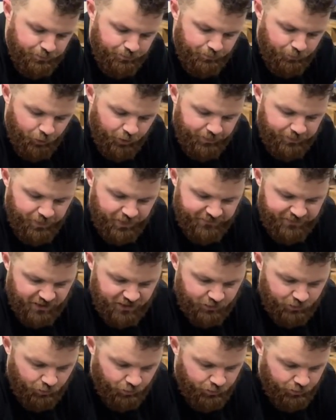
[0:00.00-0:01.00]
Muy
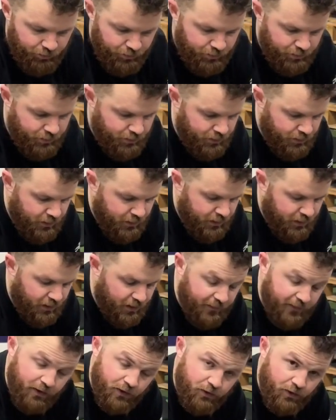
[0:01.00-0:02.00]
perfecto.
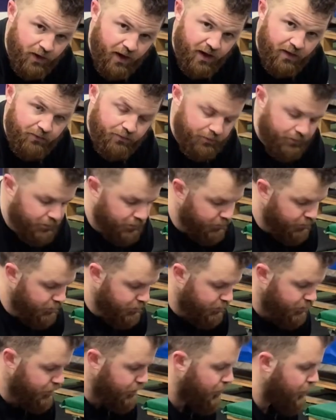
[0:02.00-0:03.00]
And then you have
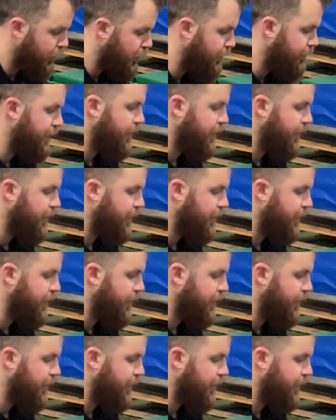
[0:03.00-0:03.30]
the whole